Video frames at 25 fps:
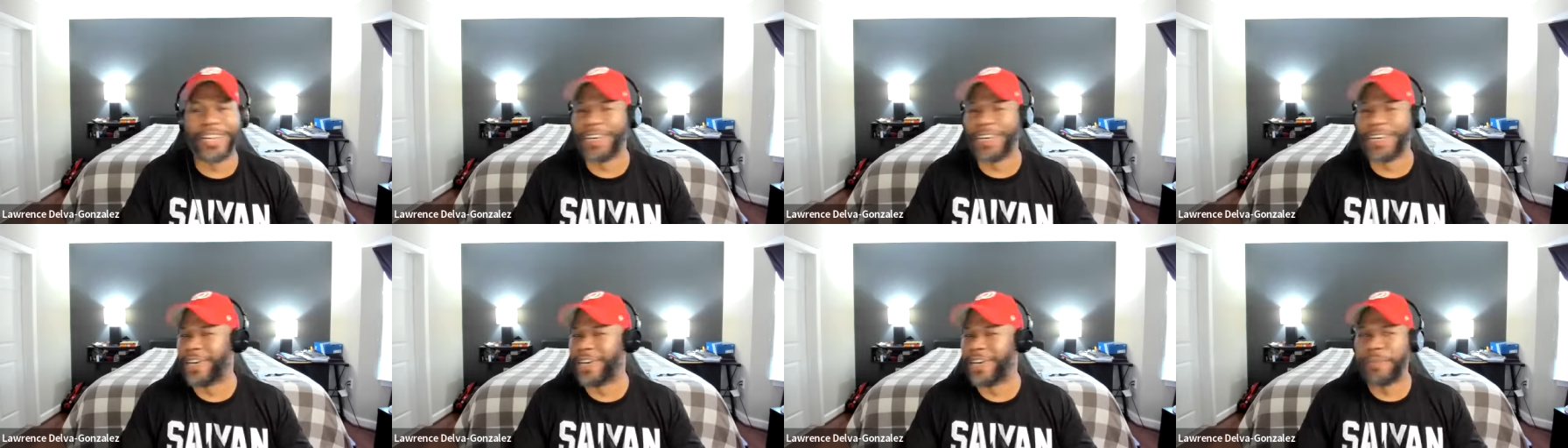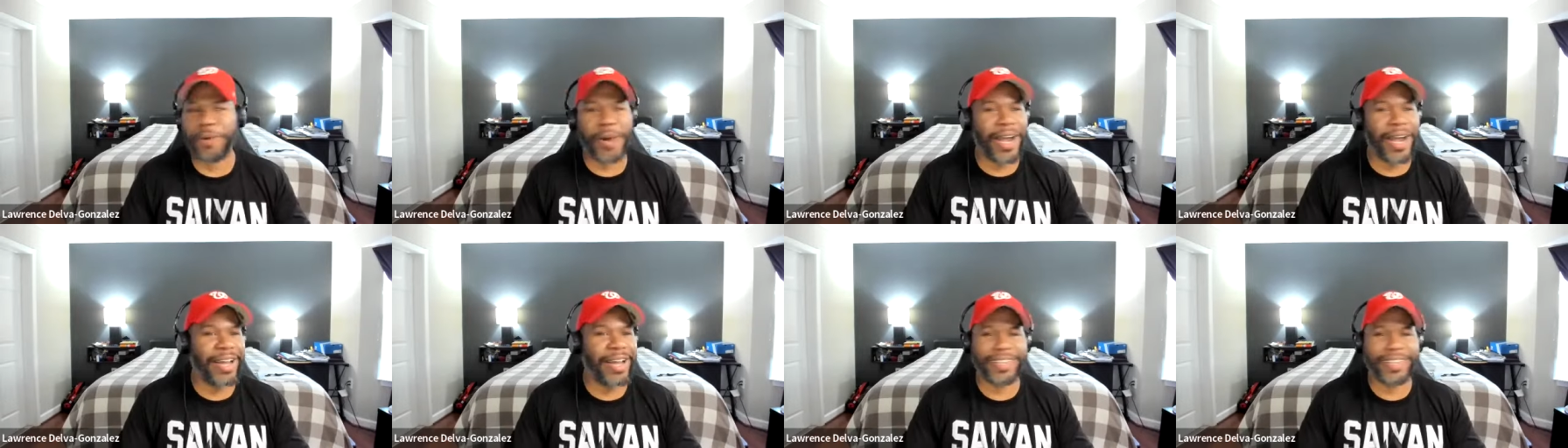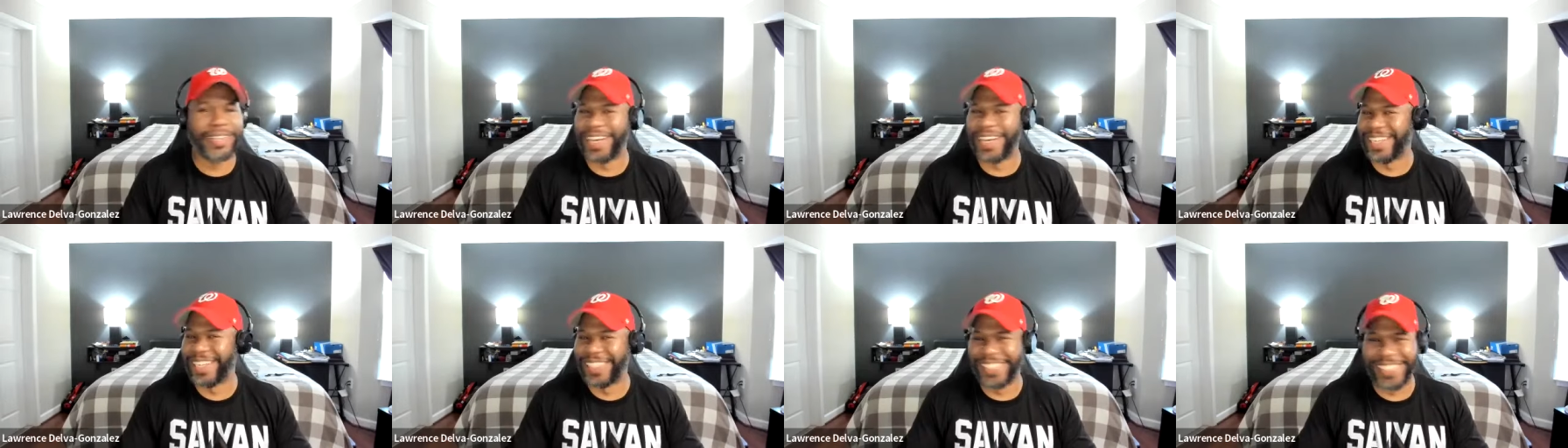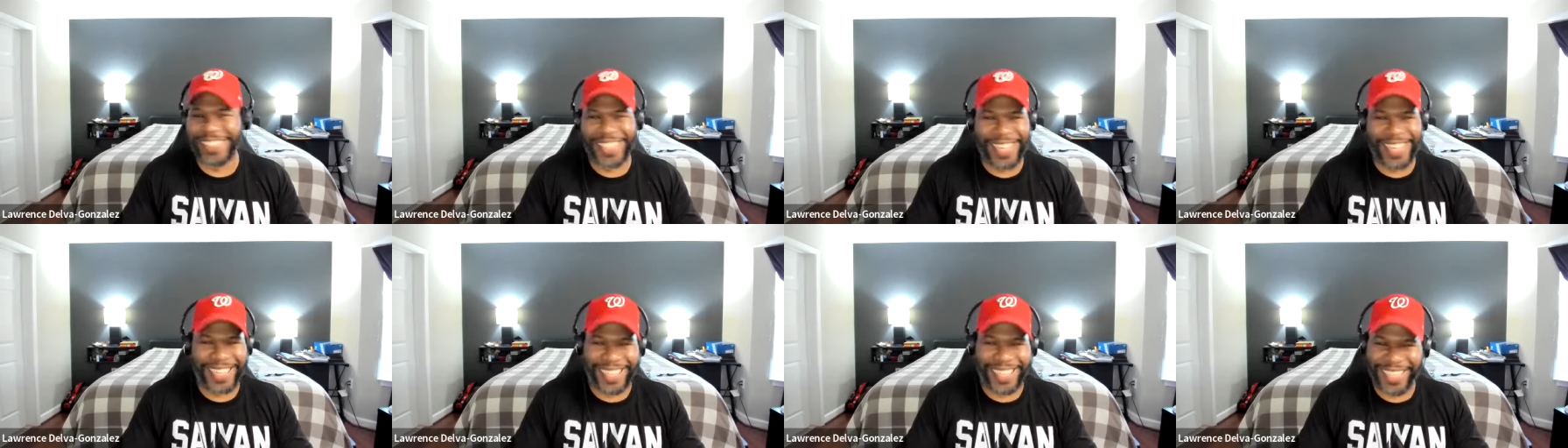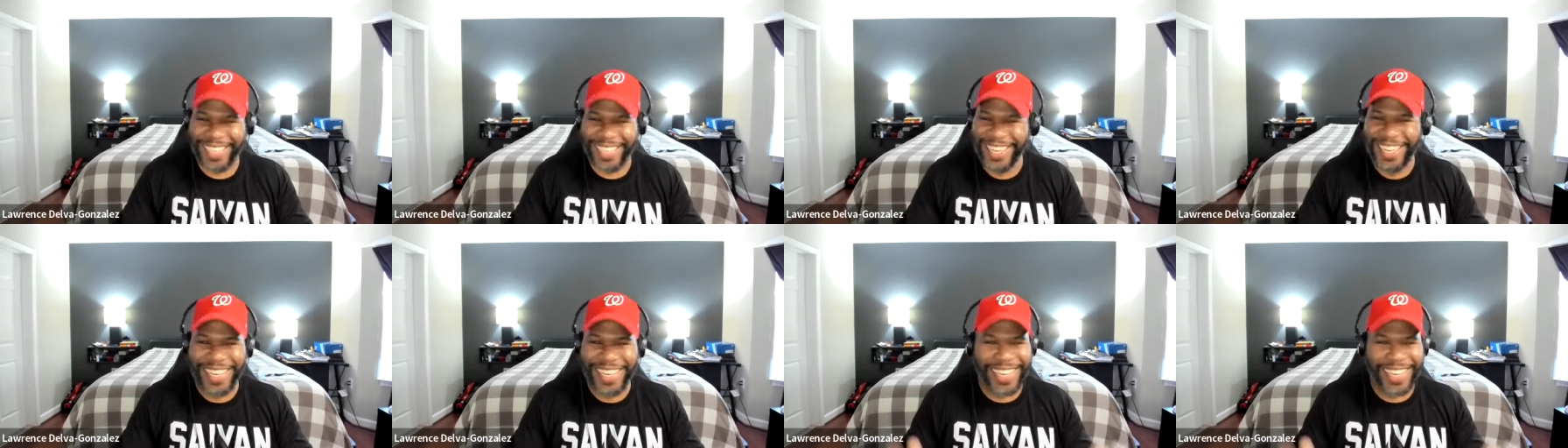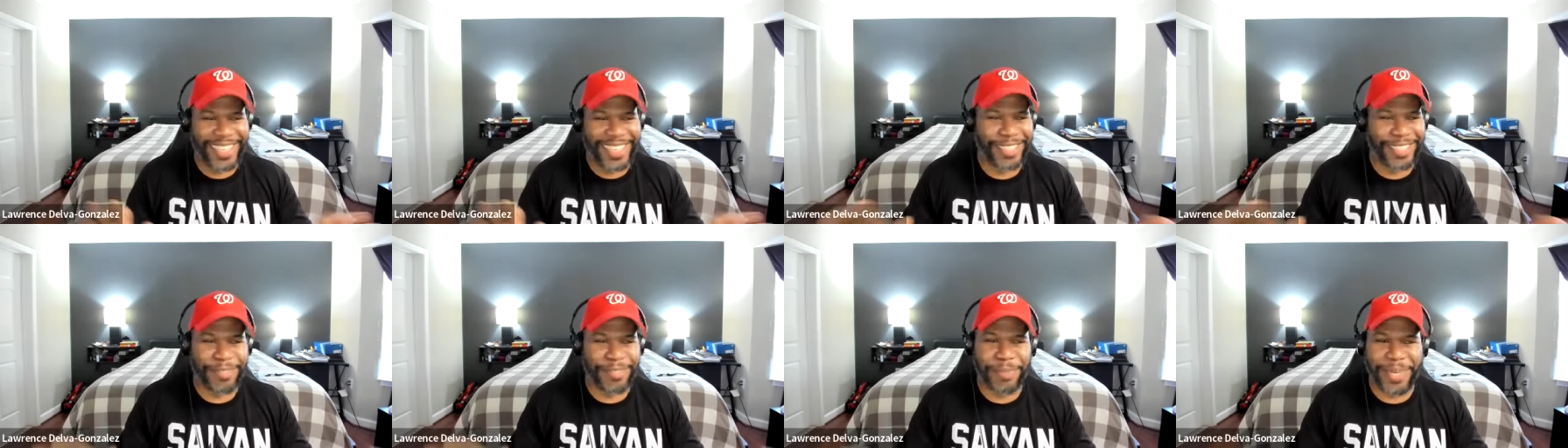she's going to come around and kind of check.
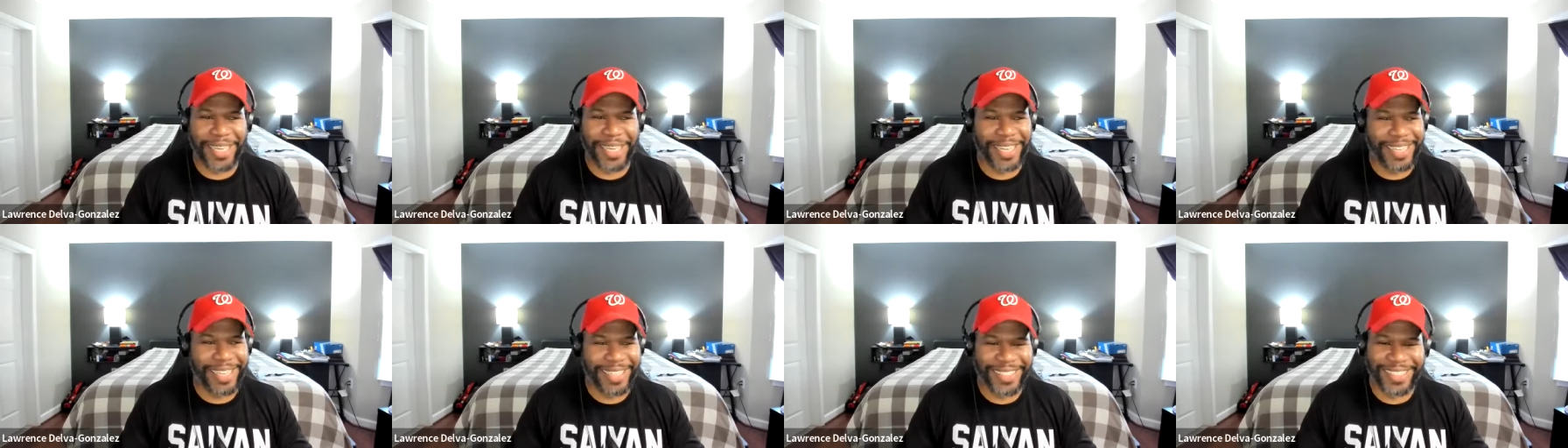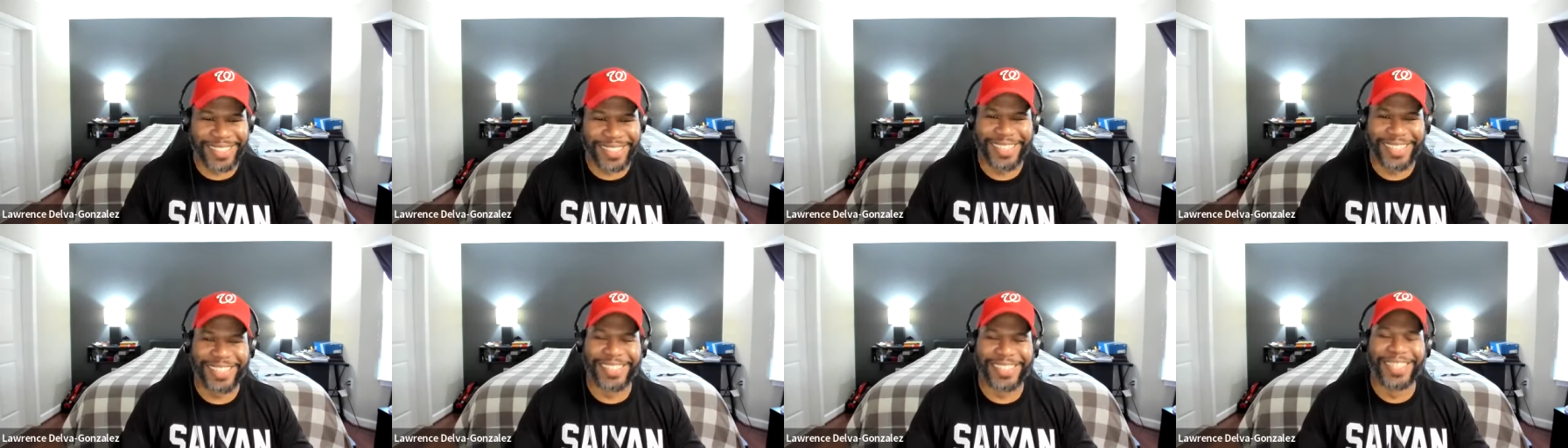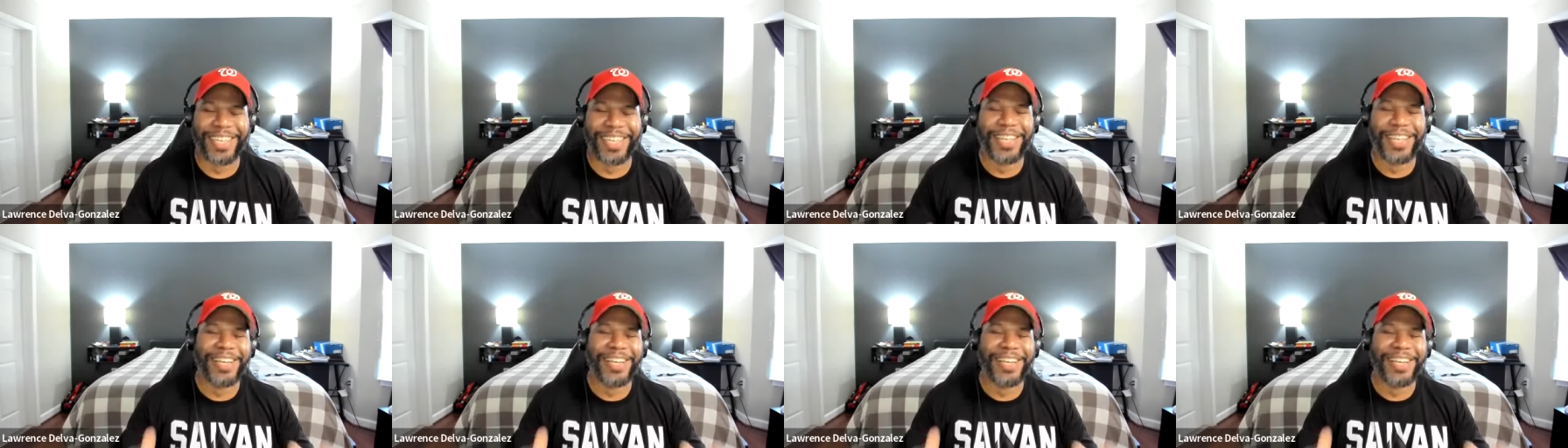It doesn't make any sense.